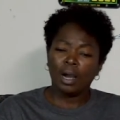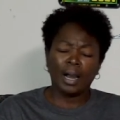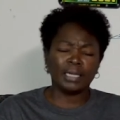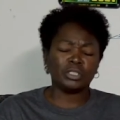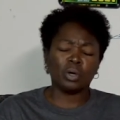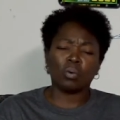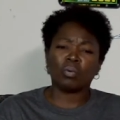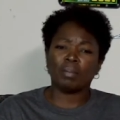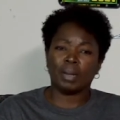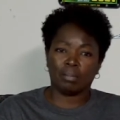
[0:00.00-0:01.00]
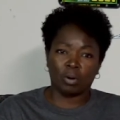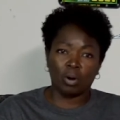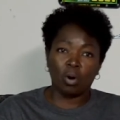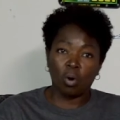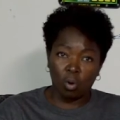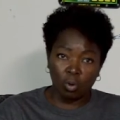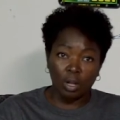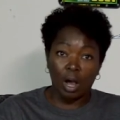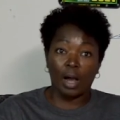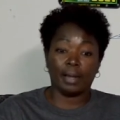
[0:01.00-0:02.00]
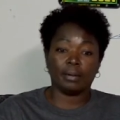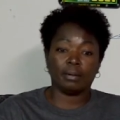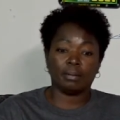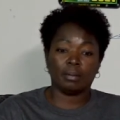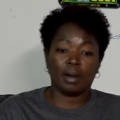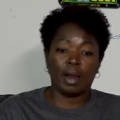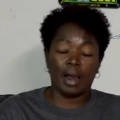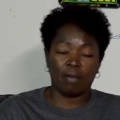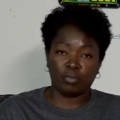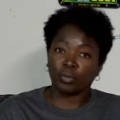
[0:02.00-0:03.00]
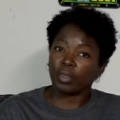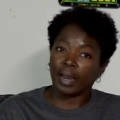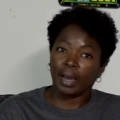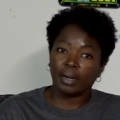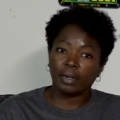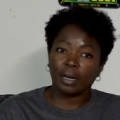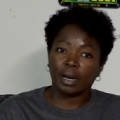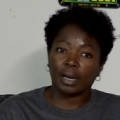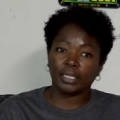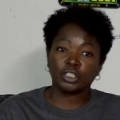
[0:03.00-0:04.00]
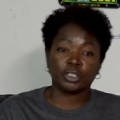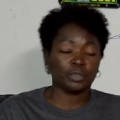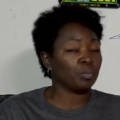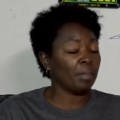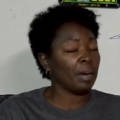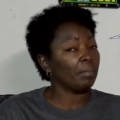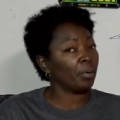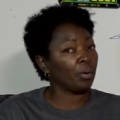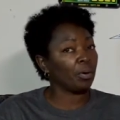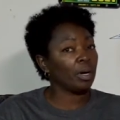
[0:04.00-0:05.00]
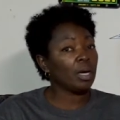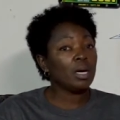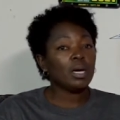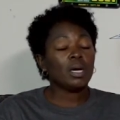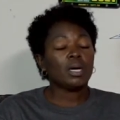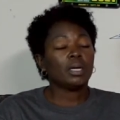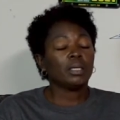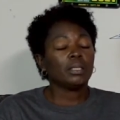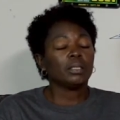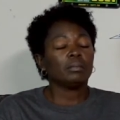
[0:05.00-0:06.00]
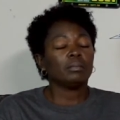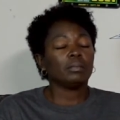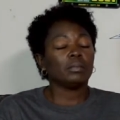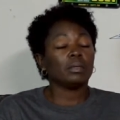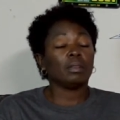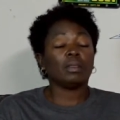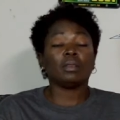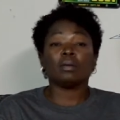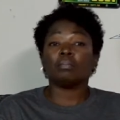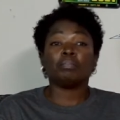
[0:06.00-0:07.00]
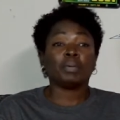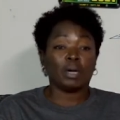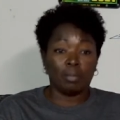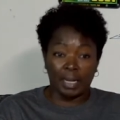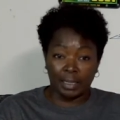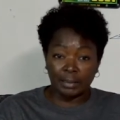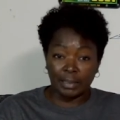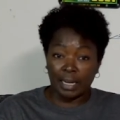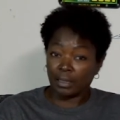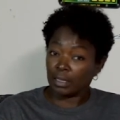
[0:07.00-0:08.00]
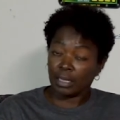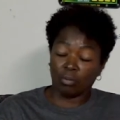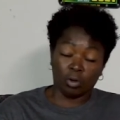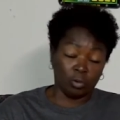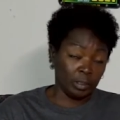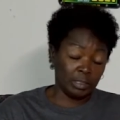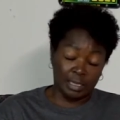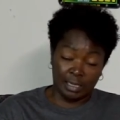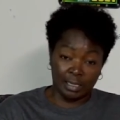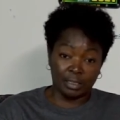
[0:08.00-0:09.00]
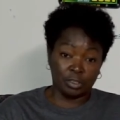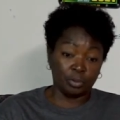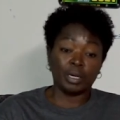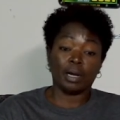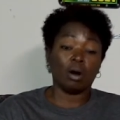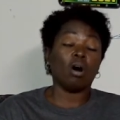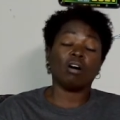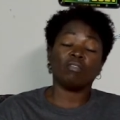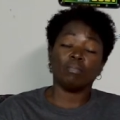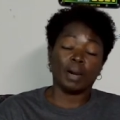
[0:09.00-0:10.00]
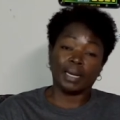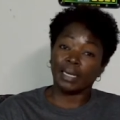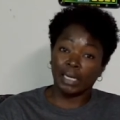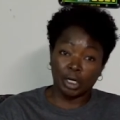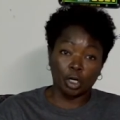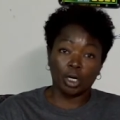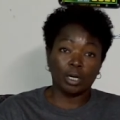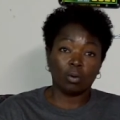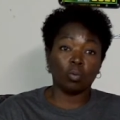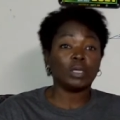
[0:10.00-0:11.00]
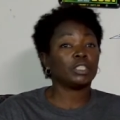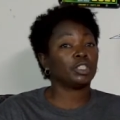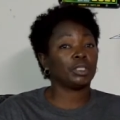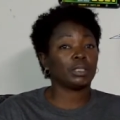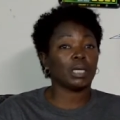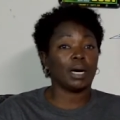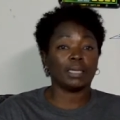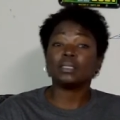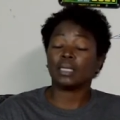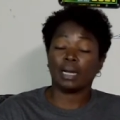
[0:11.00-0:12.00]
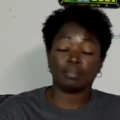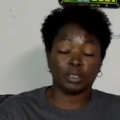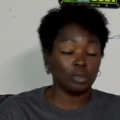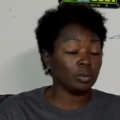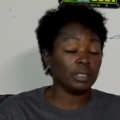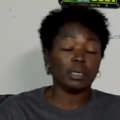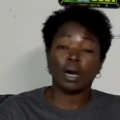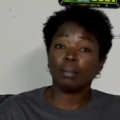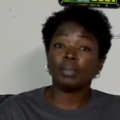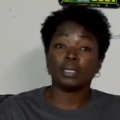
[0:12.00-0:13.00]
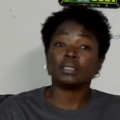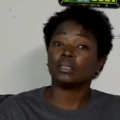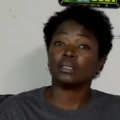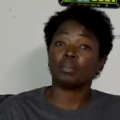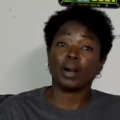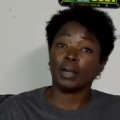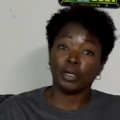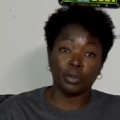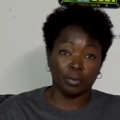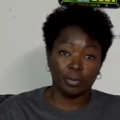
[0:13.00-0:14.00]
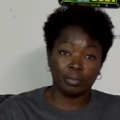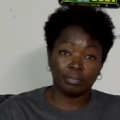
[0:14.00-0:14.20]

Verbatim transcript: I don't remember a whole lot after that. I just remember the paramedics saying that they were going to need to cut off my gear, which I said absolutely not because it's brand new.